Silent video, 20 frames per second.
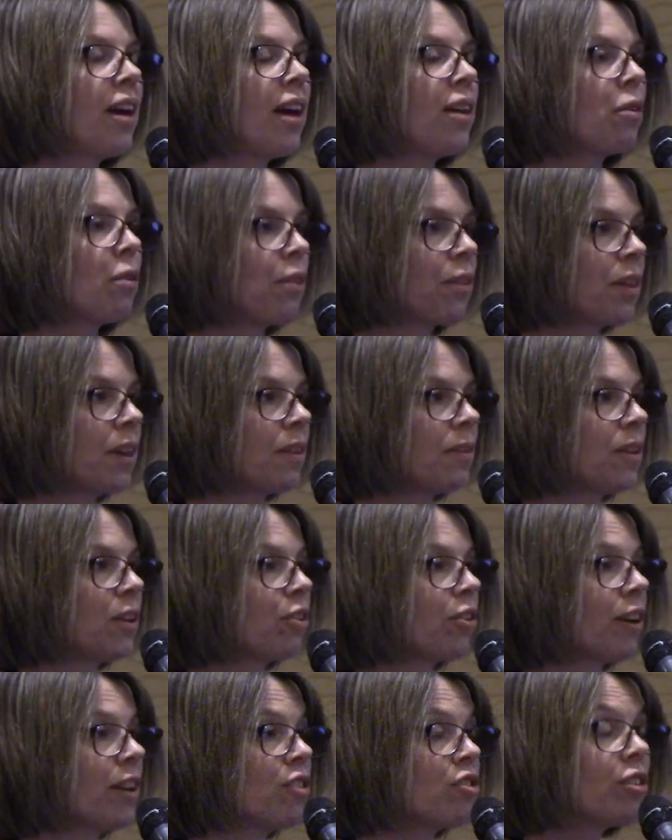I don't think the
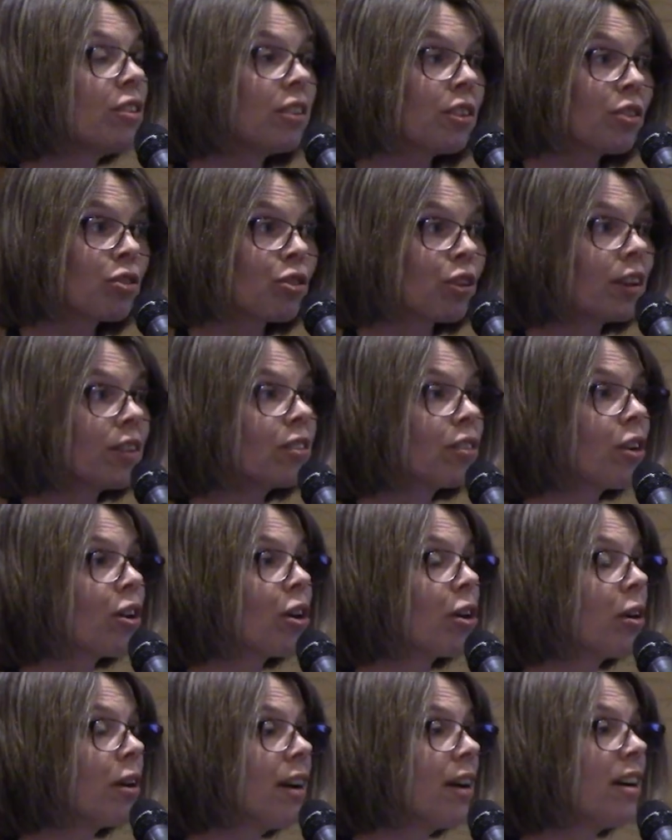irrigation districts
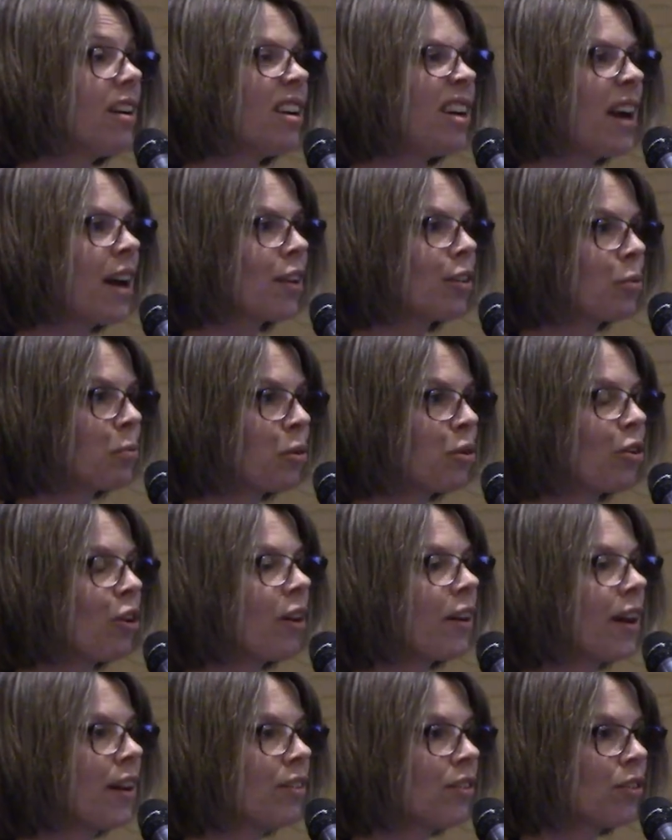are expert
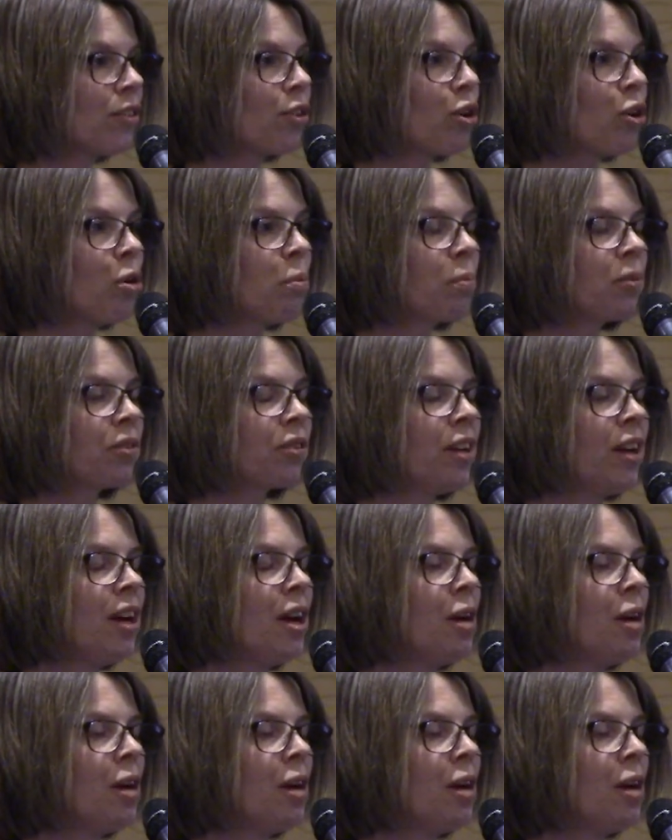on isotopes,